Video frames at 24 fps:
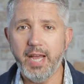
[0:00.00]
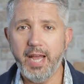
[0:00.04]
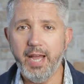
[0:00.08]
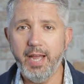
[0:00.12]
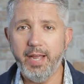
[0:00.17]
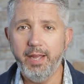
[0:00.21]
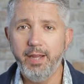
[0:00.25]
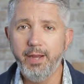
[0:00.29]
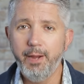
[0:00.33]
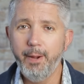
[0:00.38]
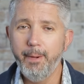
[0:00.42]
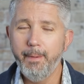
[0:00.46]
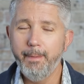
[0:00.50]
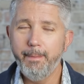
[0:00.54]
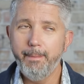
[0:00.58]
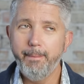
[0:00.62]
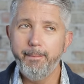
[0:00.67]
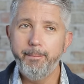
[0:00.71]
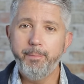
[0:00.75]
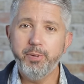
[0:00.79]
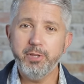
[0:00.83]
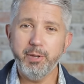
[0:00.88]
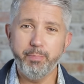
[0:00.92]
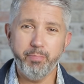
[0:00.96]
day,
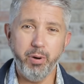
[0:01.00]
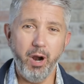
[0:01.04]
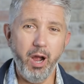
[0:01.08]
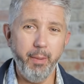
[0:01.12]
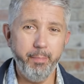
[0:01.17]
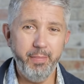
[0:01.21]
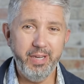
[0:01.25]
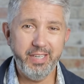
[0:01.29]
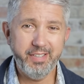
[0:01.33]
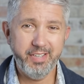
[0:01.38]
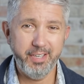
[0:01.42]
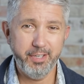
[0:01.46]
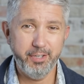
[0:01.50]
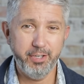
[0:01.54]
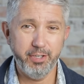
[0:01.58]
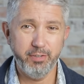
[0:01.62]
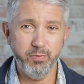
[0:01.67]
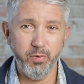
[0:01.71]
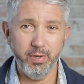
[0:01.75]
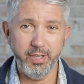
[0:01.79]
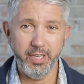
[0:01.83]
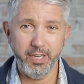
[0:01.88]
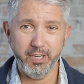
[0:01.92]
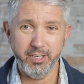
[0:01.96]
but the problem is this
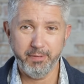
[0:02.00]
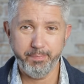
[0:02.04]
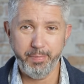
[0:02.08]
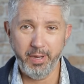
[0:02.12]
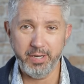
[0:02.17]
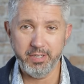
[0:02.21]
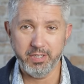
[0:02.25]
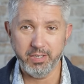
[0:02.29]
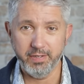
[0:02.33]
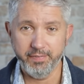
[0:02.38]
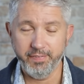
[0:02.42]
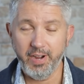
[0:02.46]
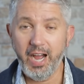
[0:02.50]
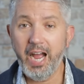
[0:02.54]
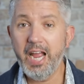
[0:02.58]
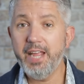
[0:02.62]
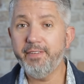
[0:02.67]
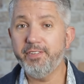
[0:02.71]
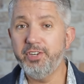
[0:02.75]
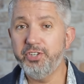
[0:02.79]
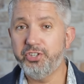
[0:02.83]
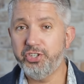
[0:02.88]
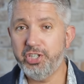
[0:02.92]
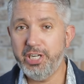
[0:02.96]
is really expensive. I
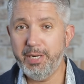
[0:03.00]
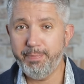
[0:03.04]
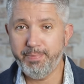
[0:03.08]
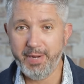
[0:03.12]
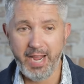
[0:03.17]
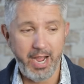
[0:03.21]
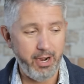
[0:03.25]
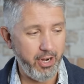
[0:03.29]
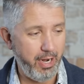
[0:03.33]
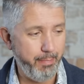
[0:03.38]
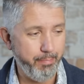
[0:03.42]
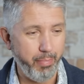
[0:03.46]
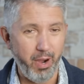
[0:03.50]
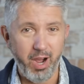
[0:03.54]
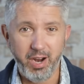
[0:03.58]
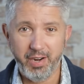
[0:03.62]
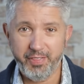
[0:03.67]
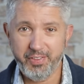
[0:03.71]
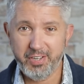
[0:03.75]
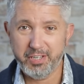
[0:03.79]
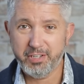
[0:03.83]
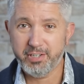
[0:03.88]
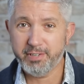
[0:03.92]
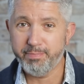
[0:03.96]
even cheaped out and
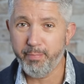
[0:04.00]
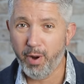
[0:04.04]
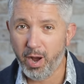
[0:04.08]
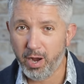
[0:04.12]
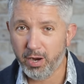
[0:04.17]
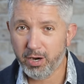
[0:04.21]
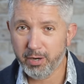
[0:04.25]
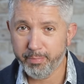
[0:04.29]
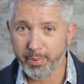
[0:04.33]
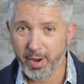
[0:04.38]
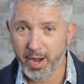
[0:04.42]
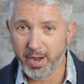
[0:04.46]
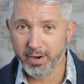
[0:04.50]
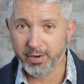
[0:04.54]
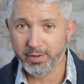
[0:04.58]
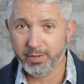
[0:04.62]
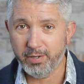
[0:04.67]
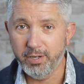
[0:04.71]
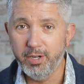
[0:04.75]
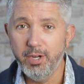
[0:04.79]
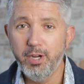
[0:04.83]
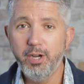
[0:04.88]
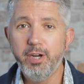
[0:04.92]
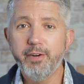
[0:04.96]
bought this smaller
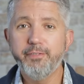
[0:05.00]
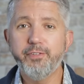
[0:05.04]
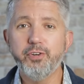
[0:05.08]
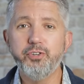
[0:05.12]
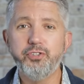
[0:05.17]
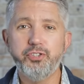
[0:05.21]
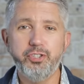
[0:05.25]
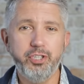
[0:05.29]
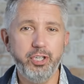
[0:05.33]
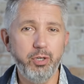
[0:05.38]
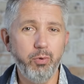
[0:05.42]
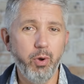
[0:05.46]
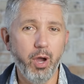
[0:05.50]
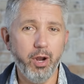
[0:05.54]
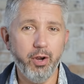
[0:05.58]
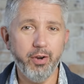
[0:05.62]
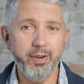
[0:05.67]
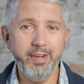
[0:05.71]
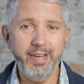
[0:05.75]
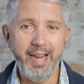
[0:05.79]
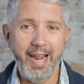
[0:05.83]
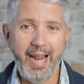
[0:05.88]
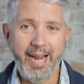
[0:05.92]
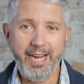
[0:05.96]
bottle for
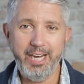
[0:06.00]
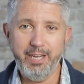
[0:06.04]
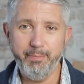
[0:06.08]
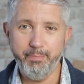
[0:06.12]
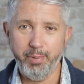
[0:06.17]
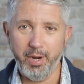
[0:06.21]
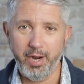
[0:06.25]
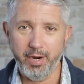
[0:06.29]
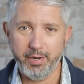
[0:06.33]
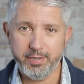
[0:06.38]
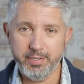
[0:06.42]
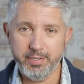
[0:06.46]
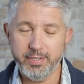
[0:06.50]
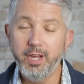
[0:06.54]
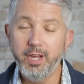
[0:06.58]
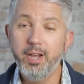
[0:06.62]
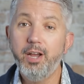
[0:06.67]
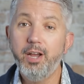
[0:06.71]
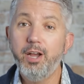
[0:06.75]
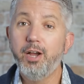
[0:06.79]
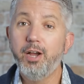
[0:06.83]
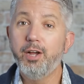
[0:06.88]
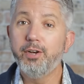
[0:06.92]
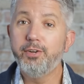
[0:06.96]
$280.
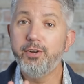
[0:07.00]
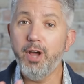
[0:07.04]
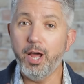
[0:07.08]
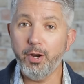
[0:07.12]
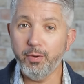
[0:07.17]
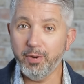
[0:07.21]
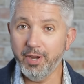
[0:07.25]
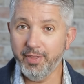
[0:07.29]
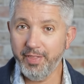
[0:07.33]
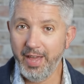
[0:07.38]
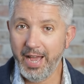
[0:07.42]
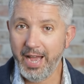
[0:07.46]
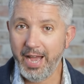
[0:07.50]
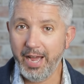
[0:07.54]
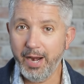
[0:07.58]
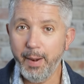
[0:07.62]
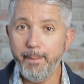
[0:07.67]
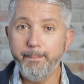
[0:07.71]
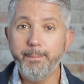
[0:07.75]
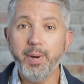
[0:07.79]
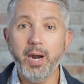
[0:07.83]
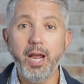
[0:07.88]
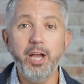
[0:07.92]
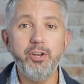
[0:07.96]
Not only
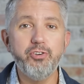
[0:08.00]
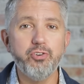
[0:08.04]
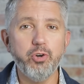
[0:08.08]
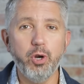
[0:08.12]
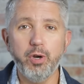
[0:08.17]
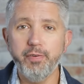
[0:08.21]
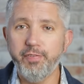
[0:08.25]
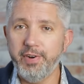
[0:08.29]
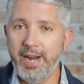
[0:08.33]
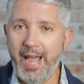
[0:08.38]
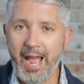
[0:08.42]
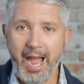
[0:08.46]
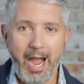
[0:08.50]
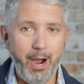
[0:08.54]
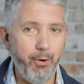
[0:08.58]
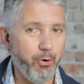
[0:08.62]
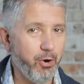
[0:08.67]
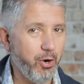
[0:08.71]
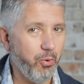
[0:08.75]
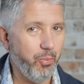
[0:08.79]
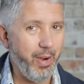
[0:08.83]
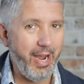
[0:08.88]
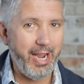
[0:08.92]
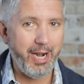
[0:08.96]
that, but I drove an
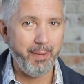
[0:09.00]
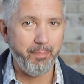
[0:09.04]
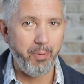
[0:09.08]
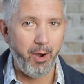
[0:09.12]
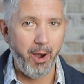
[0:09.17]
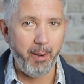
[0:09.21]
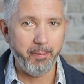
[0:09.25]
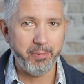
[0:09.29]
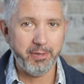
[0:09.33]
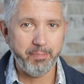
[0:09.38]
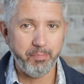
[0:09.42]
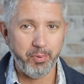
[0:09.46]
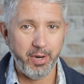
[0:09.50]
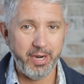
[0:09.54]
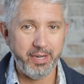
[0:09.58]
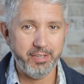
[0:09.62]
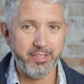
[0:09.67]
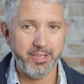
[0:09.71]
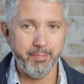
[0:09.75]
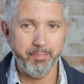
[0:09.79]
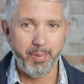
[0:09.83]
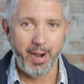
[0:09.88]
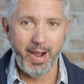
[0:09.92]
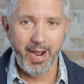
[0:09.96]
hour away to Palm Springs
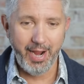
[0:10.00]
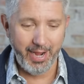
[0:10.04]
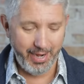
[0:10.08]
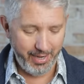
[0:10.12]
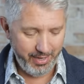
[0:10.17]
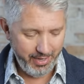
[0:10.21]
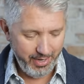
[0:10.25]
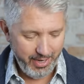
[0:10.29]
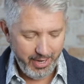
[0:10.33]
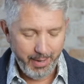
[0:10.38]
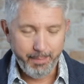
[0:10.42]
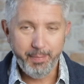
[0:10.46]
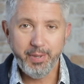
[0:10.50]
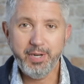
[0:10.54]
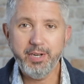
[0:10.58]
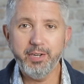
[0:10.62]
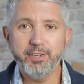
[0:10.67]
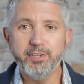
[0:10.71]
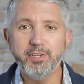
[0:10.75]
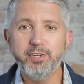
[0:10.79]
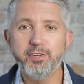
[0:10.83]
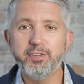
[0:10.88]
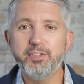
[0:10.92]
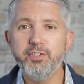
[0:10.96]
to buy it
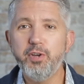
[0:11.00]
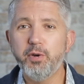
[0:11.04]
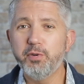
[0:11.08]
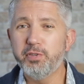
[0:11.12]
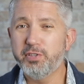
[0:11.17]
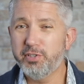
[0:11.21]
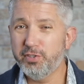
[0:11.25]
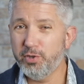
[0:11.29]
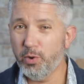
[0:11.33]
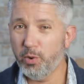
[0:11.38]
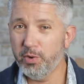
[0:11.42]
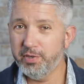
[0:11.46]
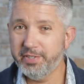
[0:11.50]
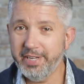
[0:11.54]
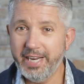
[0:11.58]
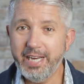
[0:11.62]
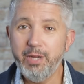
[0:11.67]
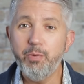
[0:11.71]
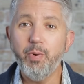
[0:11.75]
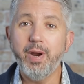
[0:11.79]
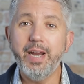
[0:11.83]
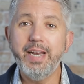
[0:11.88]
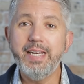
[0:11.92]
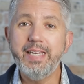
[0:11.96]
because there's no stores
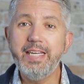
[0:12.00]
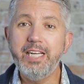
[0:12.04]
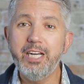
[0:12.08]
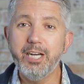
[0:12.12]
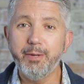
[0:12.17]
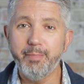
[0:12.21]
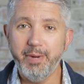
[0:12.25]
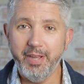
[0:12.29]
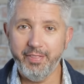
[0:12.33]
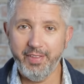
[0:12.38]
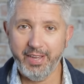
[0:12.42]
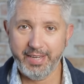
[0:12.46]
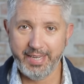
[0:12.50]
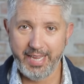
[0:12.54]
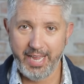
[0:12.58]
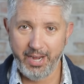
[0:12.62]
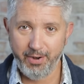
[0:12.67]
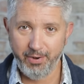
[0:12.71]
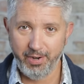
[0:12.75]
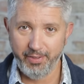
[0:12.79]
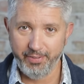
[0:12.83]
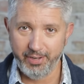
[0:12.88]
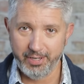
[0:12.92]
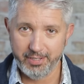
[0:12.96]
anywhere near me that
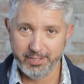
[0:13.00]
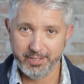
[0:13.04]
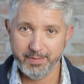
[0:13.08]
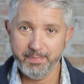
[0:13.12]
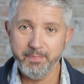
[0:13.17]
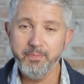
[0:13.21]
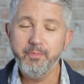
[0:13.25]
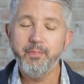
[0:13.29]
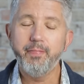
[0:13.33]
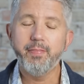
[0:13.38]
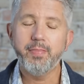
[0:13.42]
carry this.